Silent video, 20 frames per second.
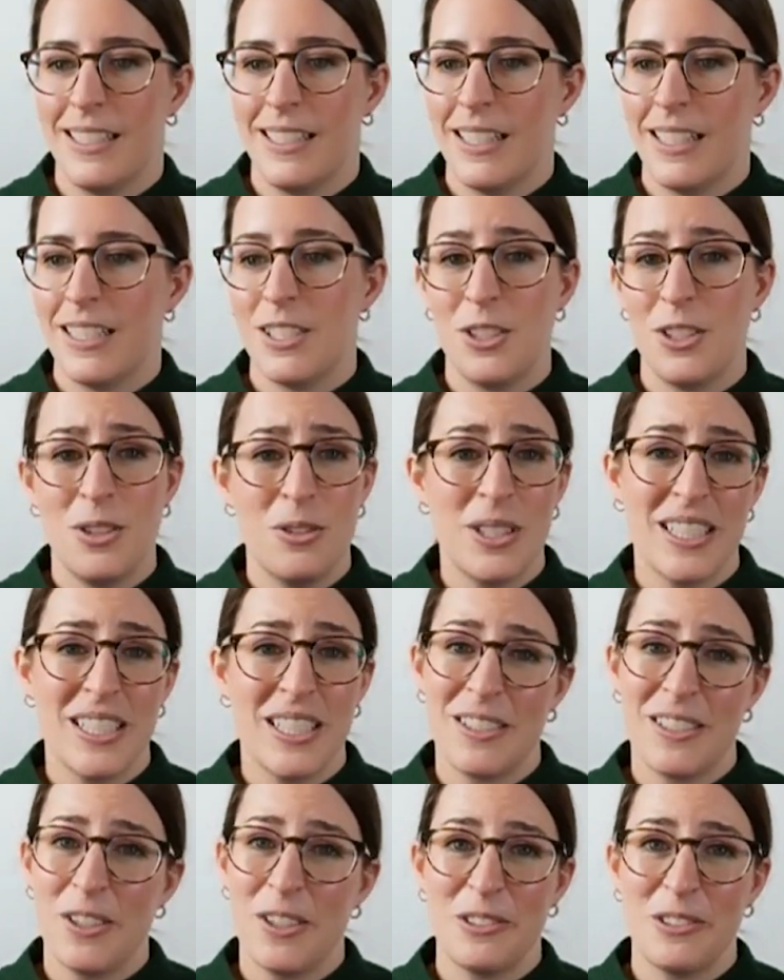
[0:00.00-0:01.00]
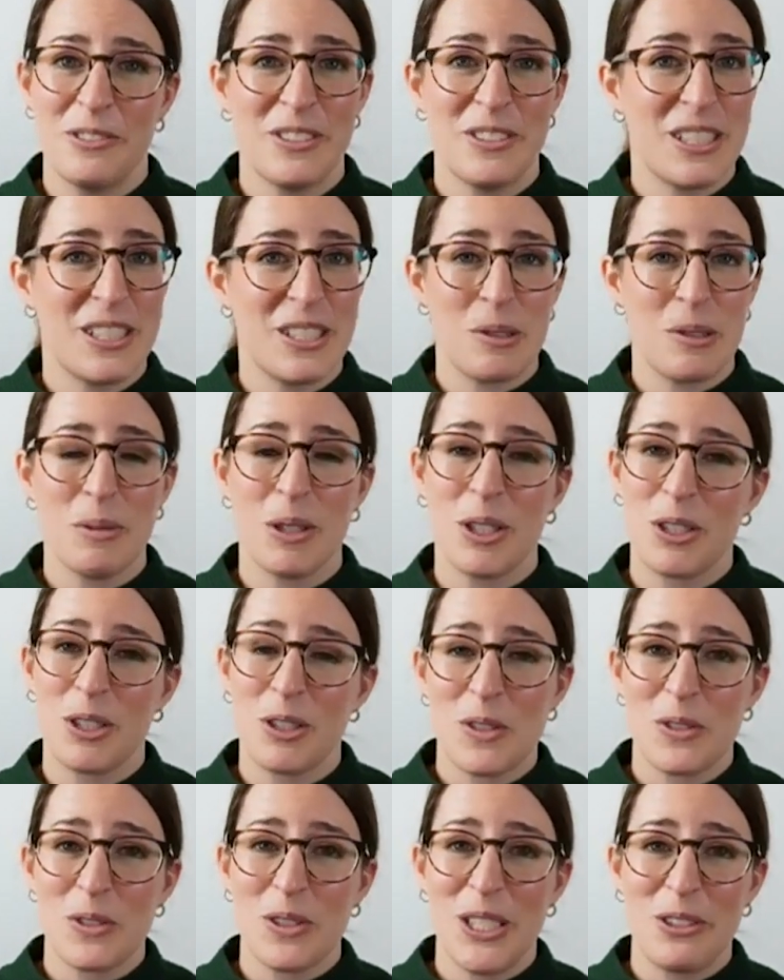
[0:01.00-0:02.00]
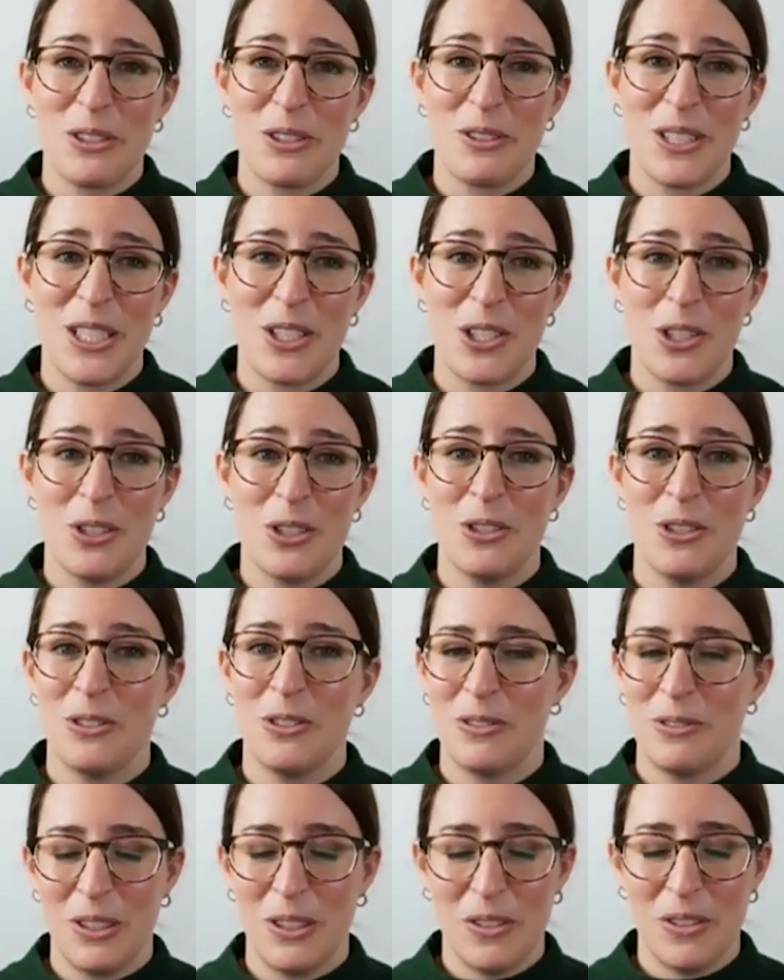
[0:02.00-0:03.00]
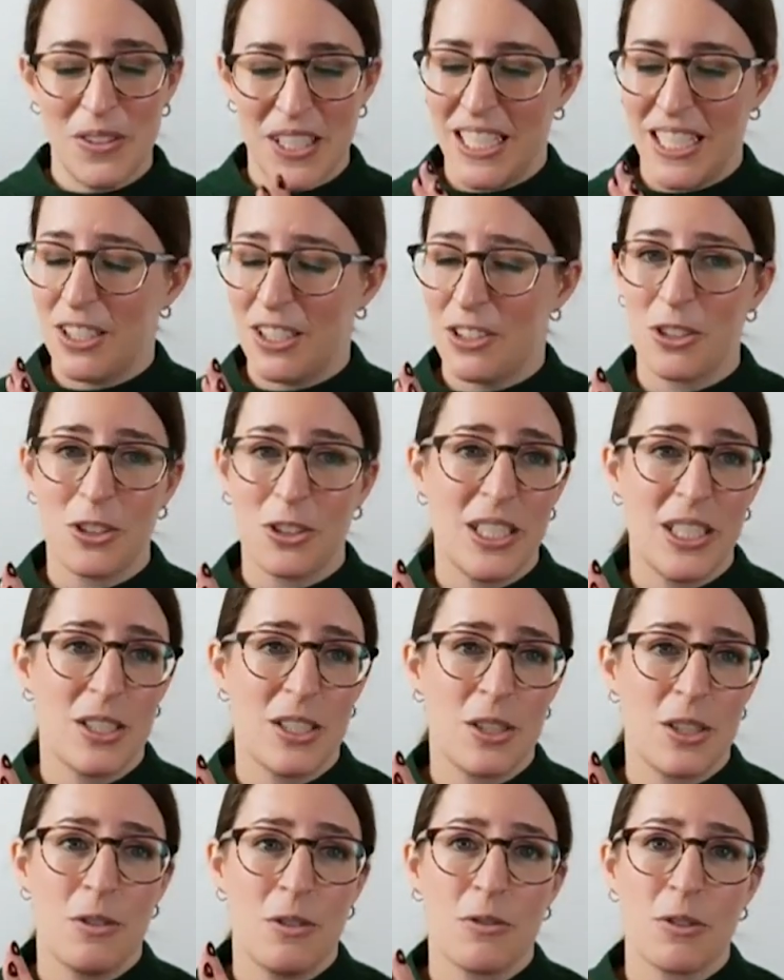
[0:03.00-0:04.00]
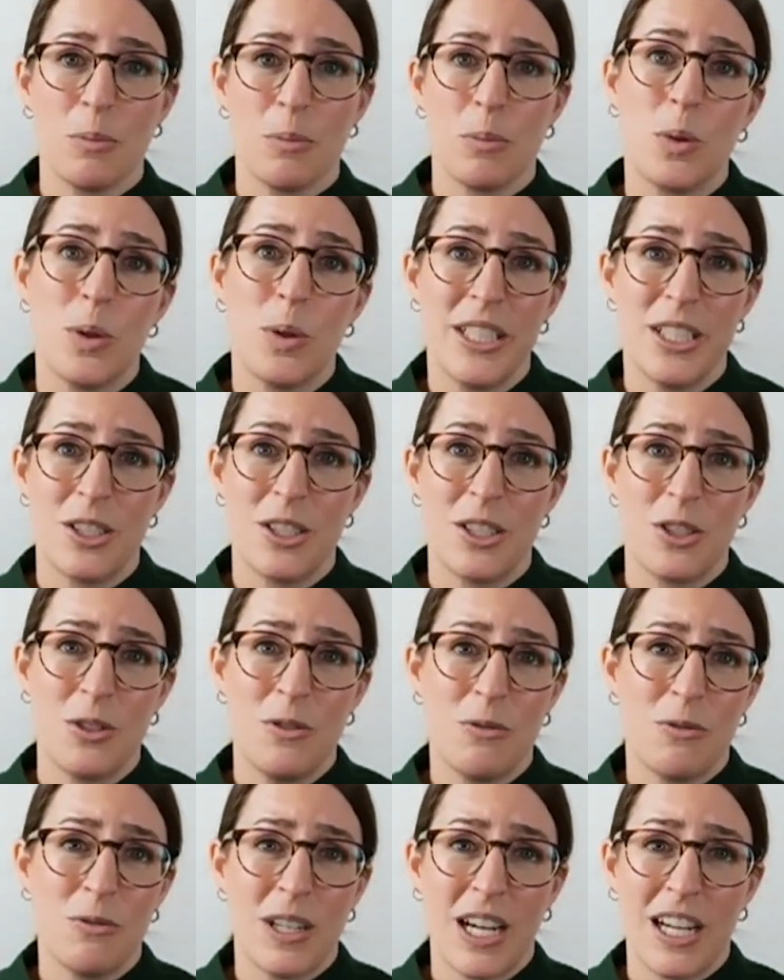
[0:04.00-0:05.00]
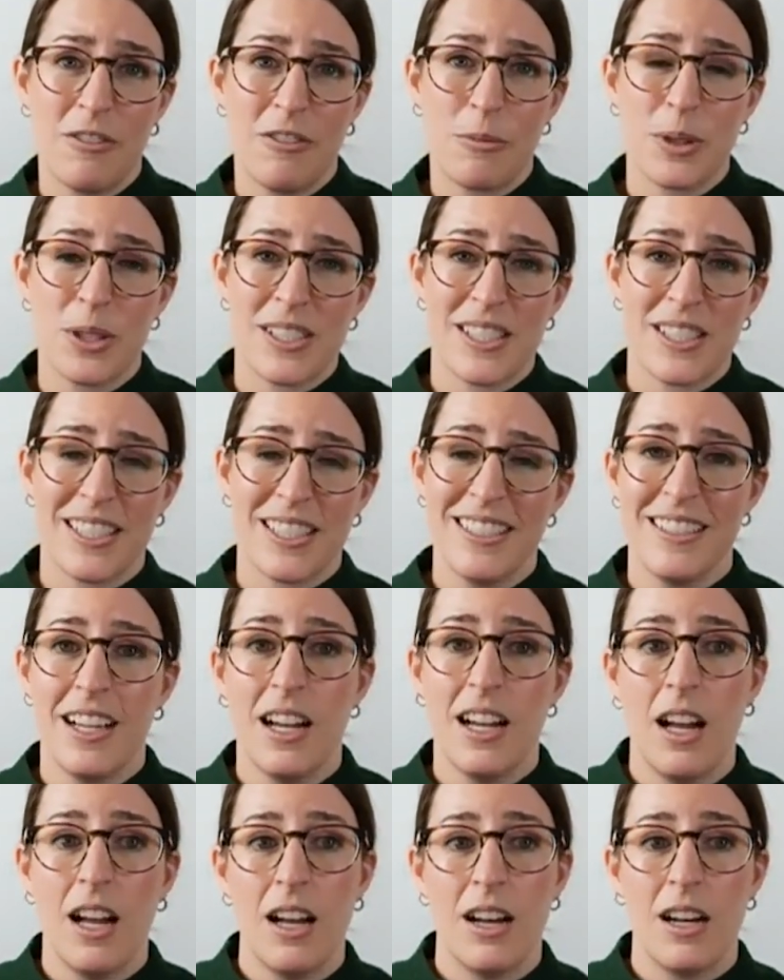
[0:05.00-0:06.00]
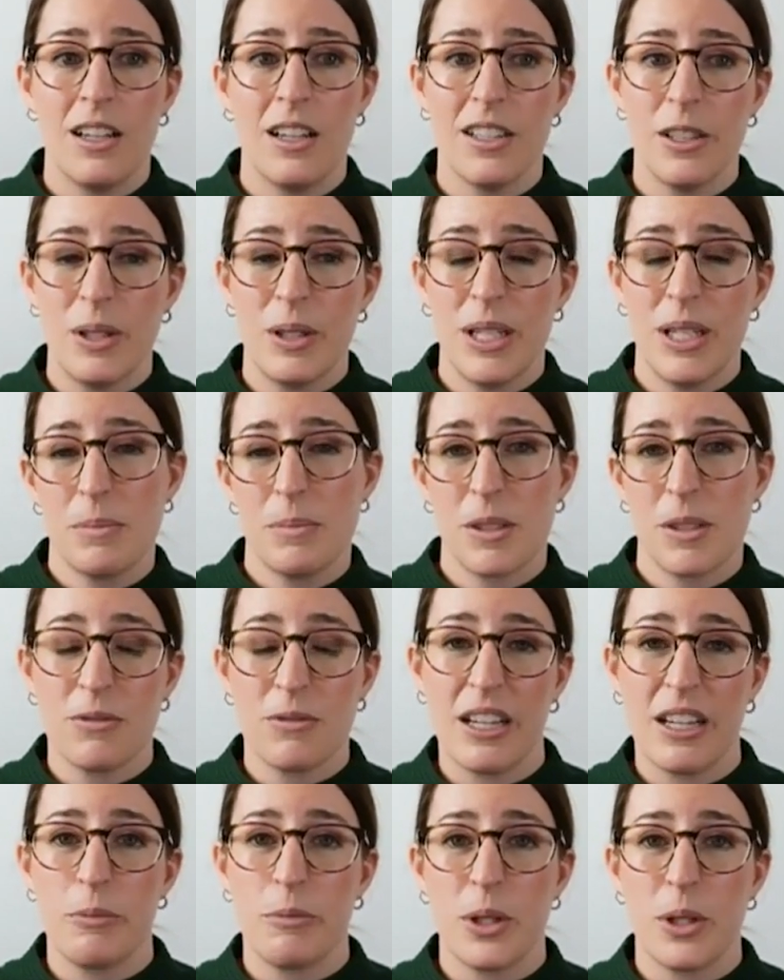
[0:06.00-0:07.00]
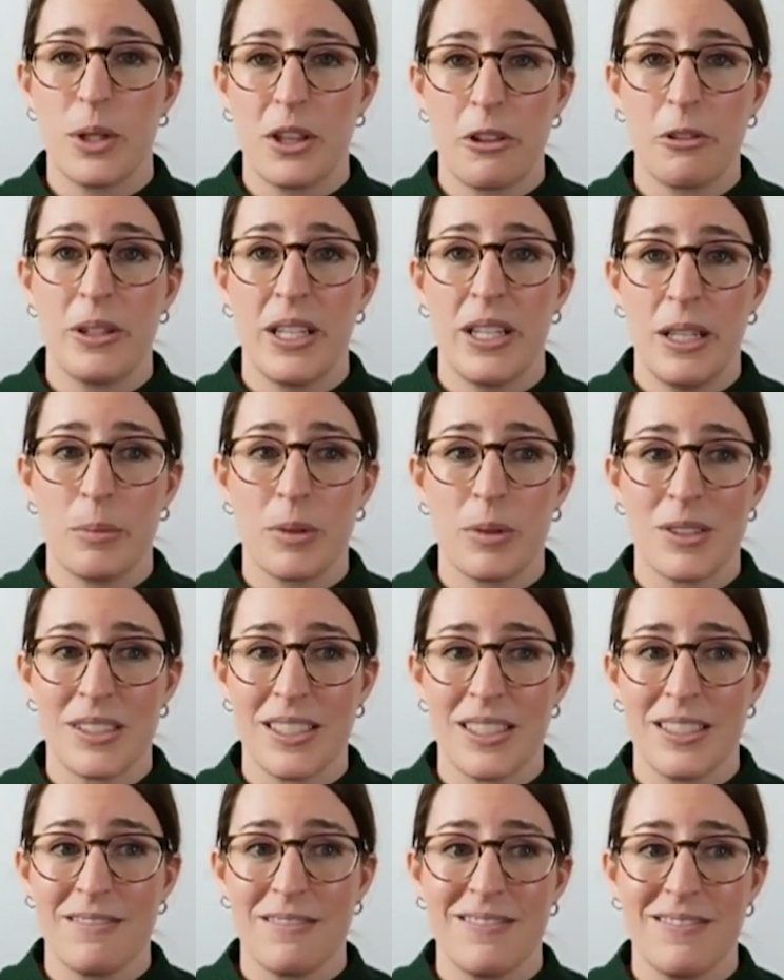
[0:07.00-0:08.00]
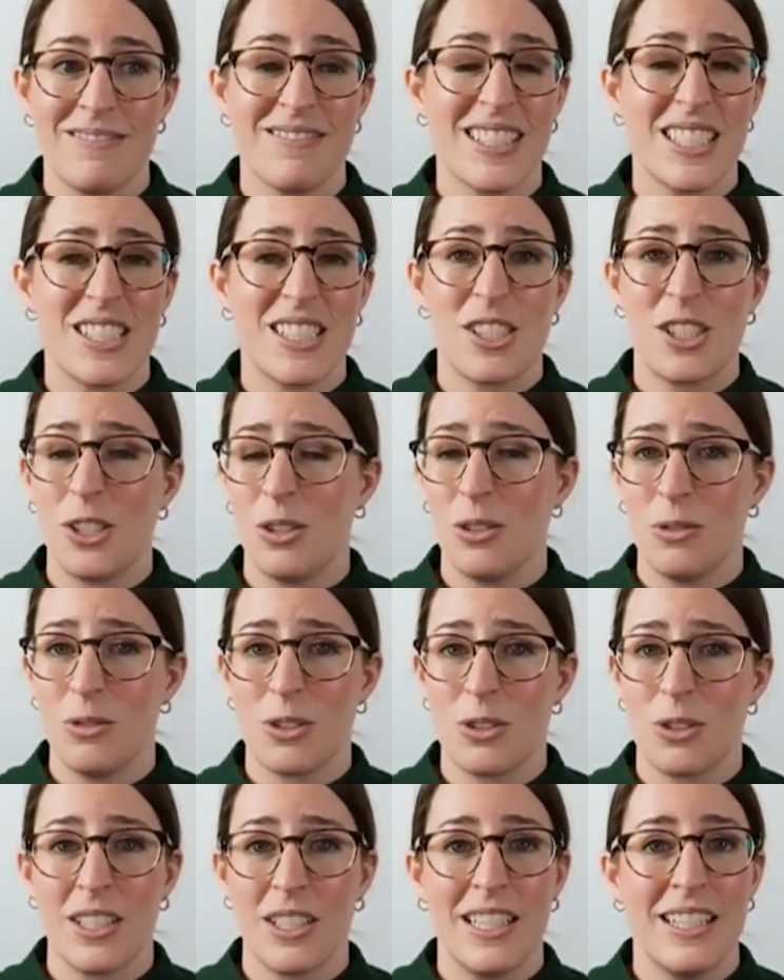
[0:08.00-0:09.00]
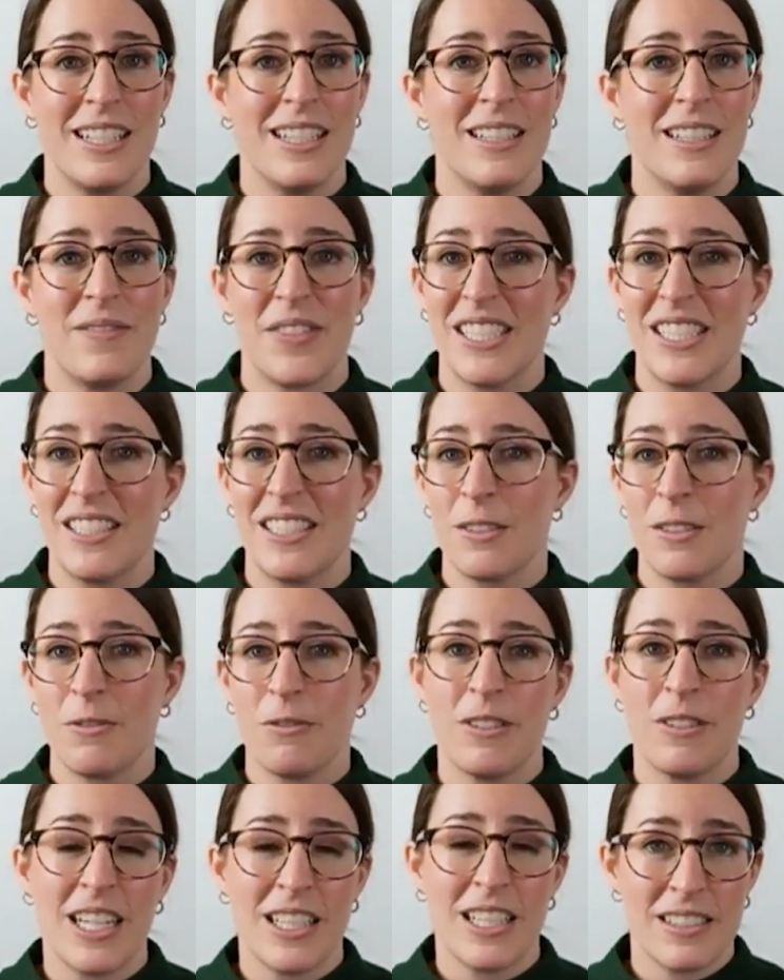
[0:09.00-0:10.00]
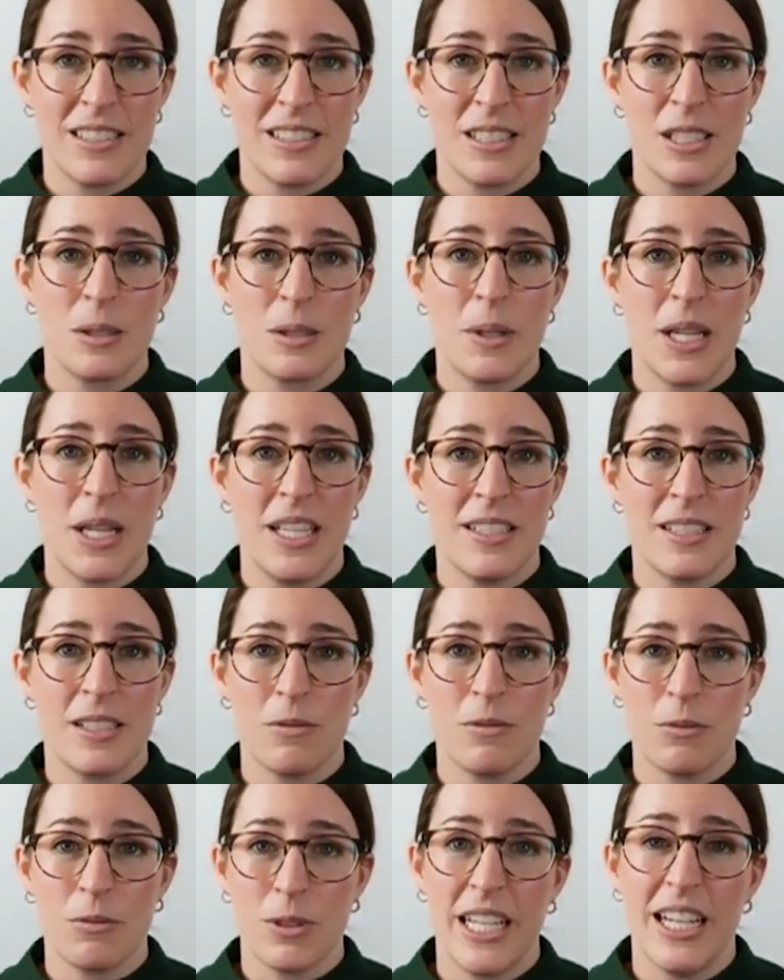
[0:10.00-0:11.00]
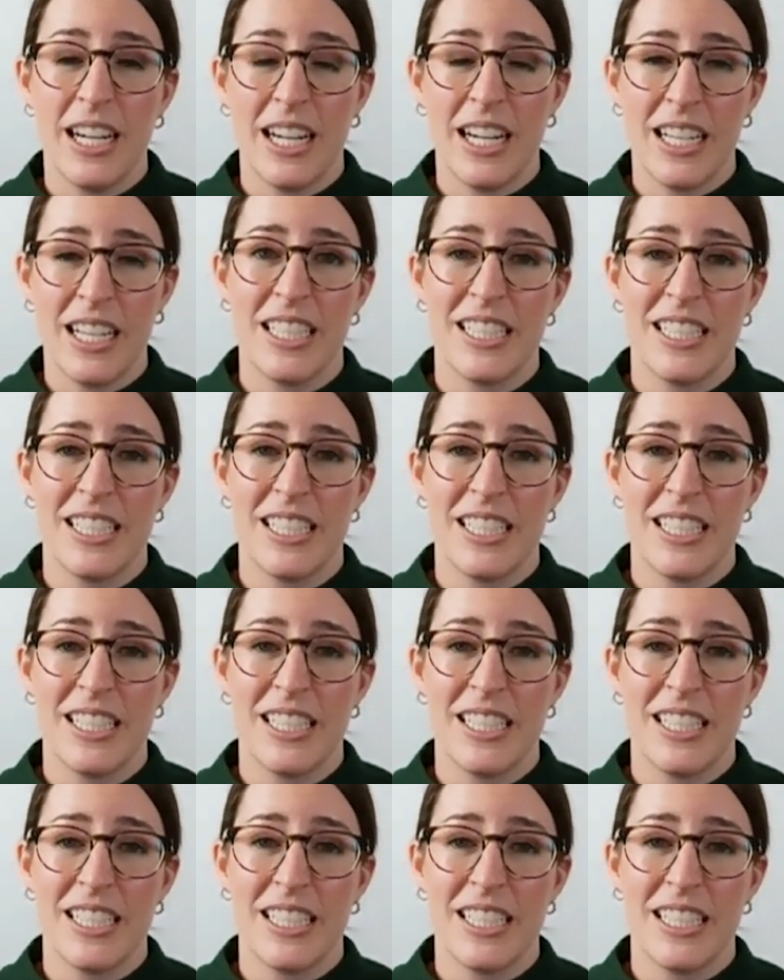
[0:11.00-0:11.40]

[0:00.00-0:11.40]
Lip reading: As you guys know, since March of 2022, we've seen interest rates go from 0.25% all the way up to 5.38%. That's huge. That's the fastest pace of rate hikes